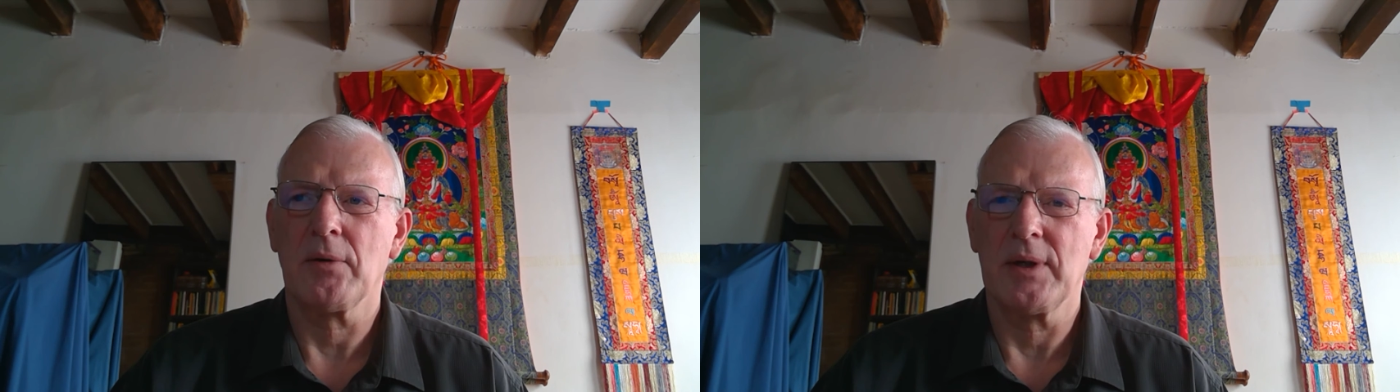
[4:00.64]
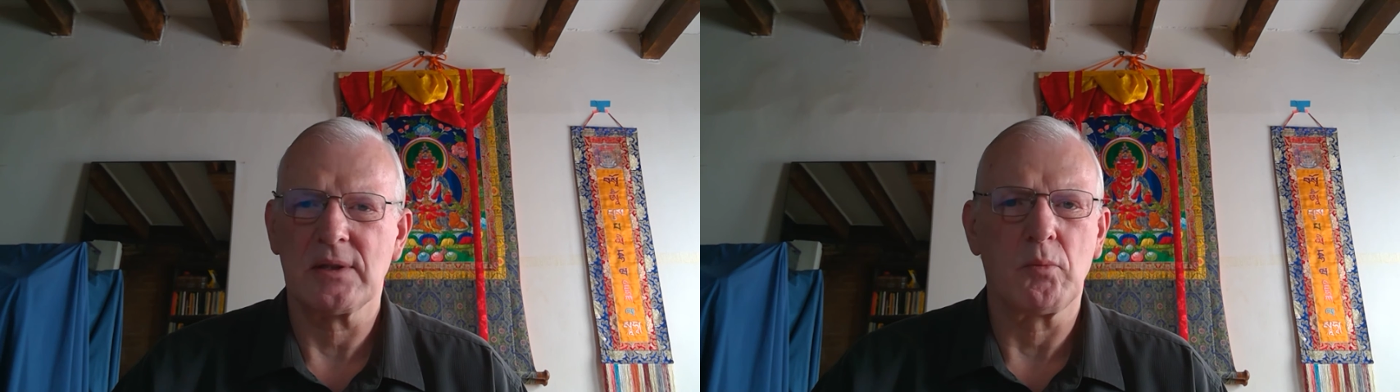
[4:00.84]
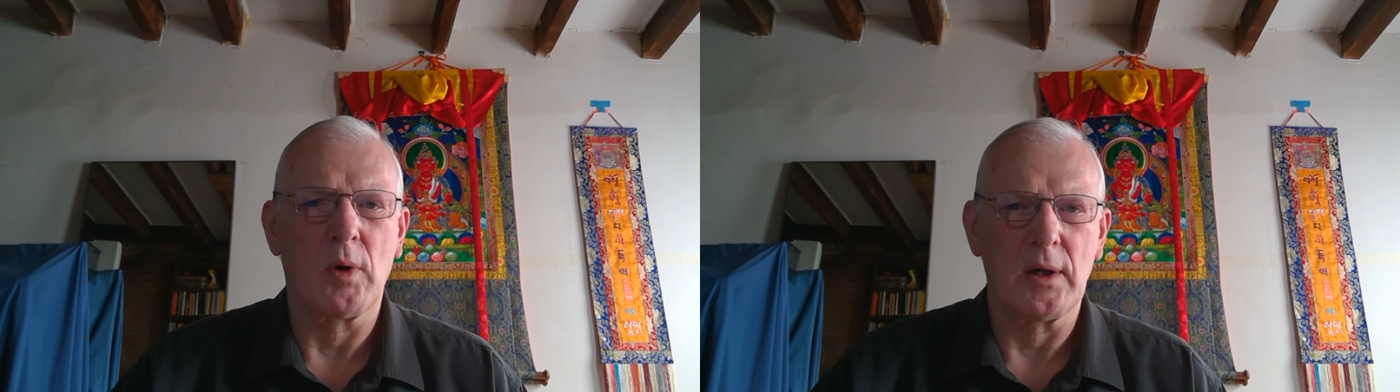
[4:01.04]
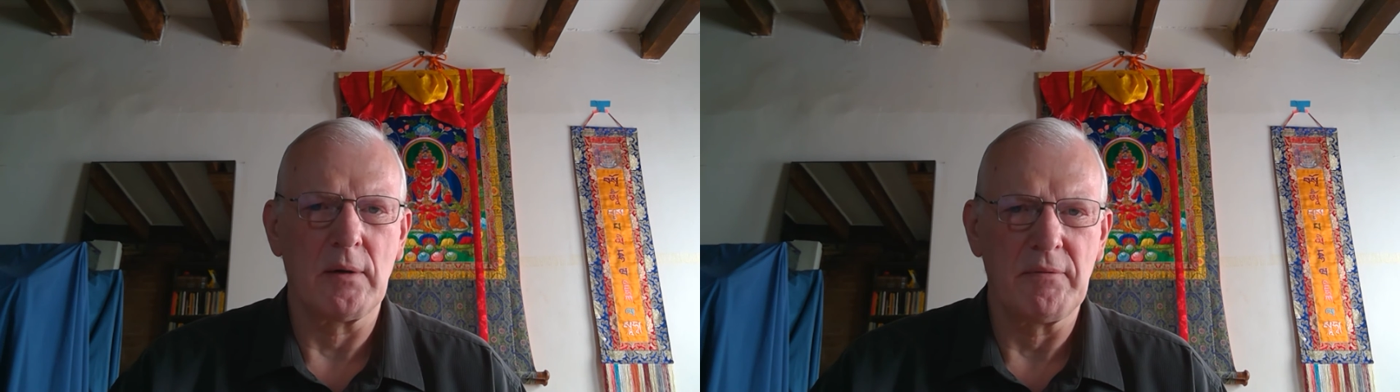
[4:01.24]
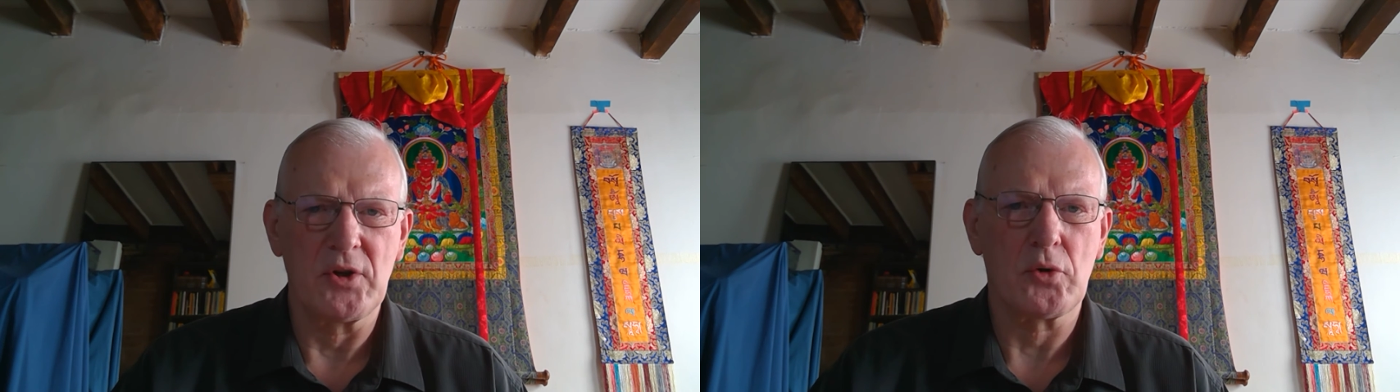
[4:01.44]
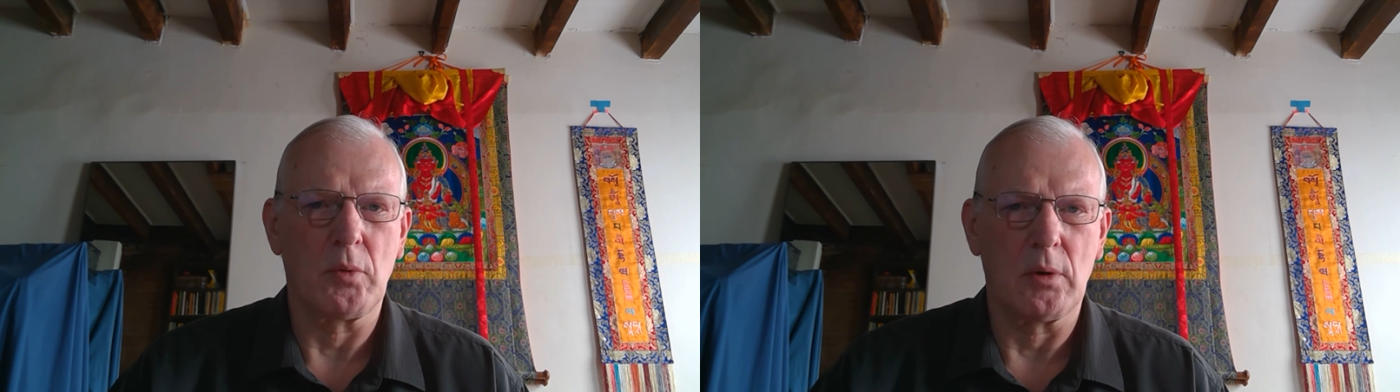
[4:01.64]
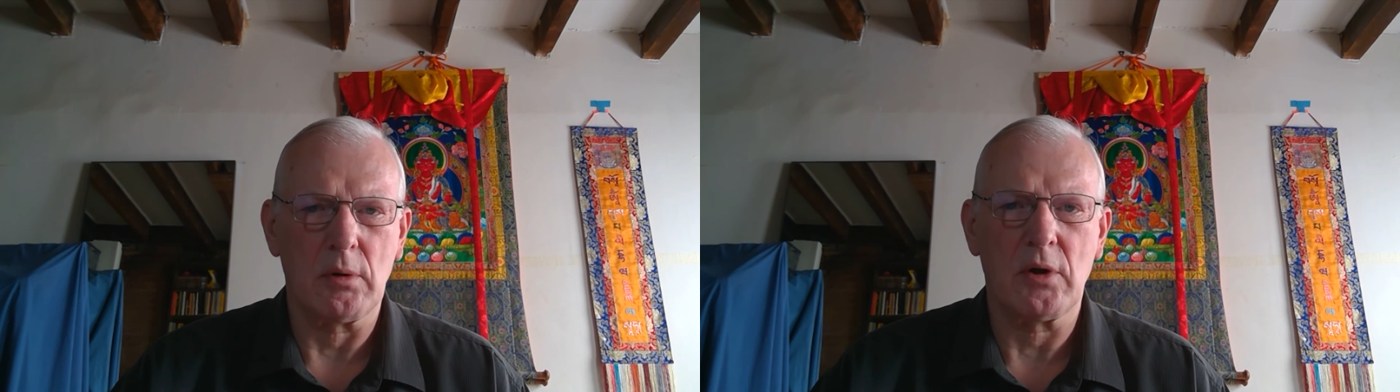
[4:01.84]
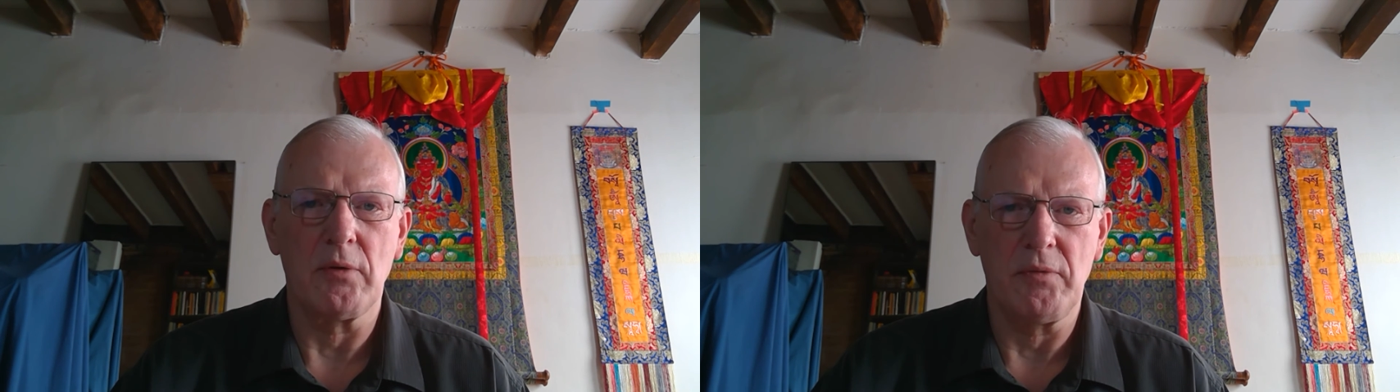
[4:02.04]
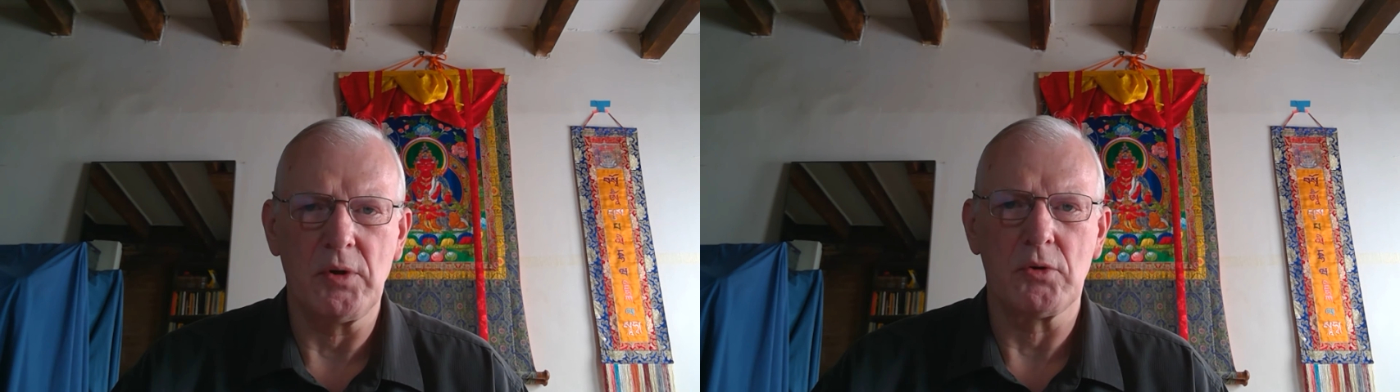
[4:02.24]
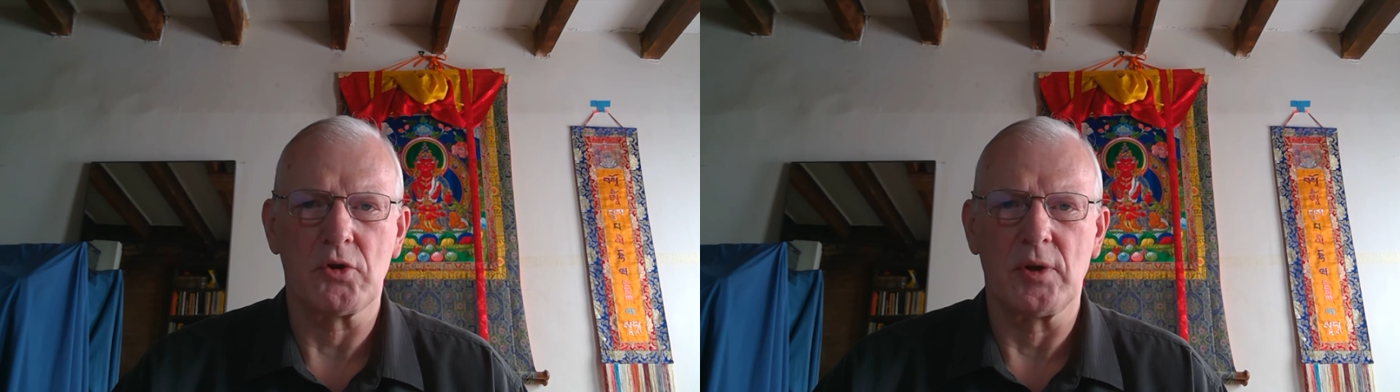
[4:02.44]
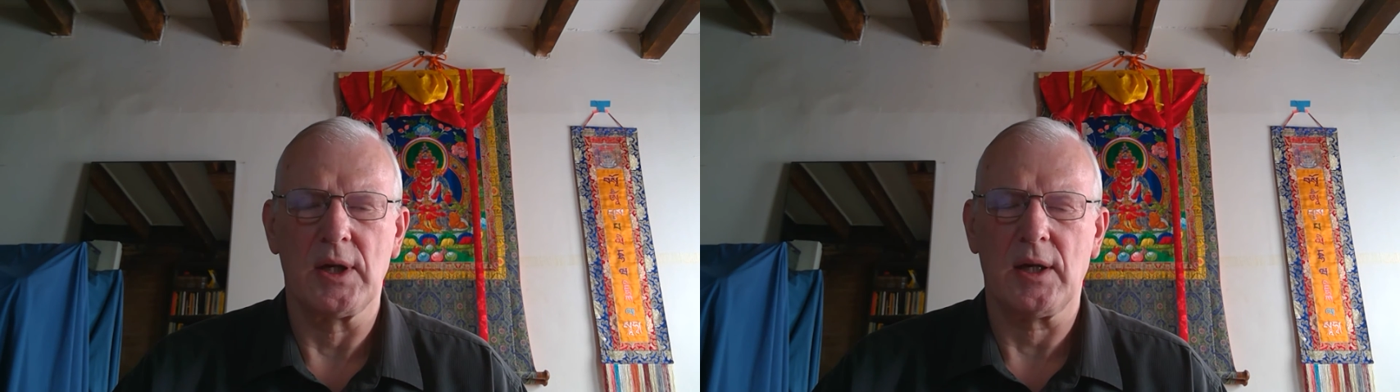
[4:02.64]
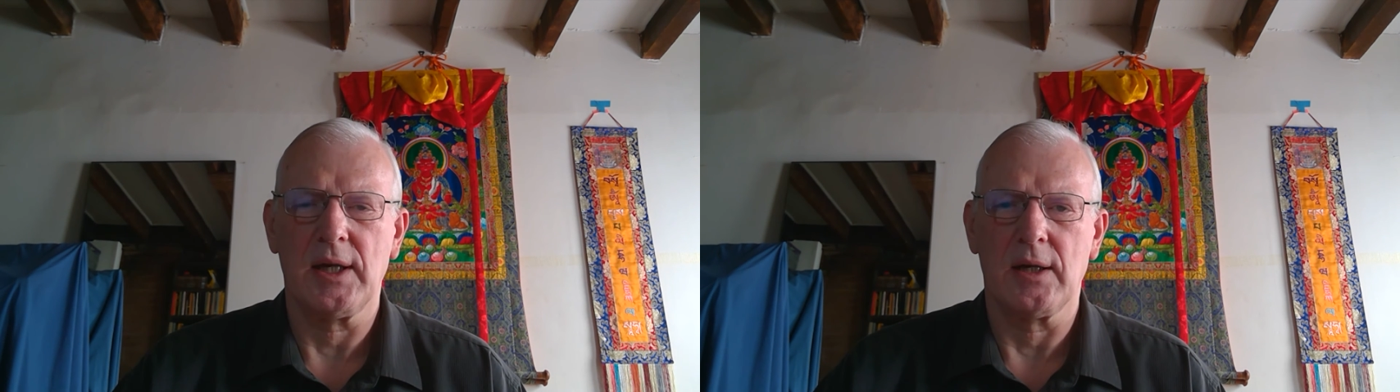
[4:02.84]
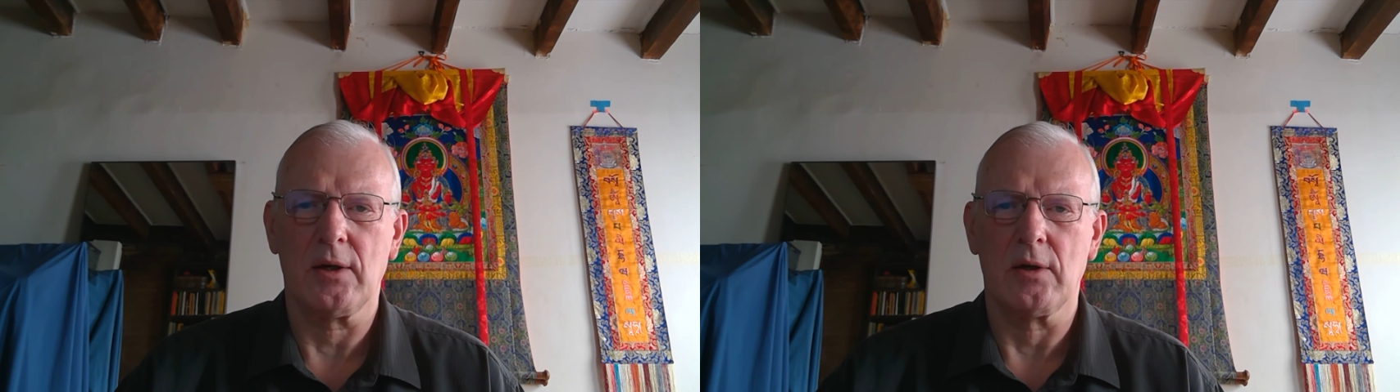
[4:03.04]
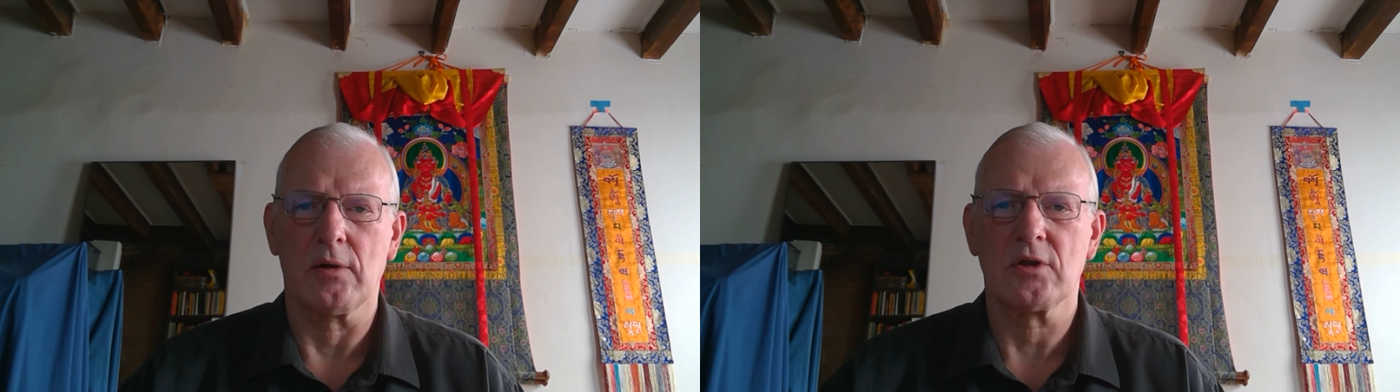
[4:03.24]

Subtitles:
is one visual confusion that can occur.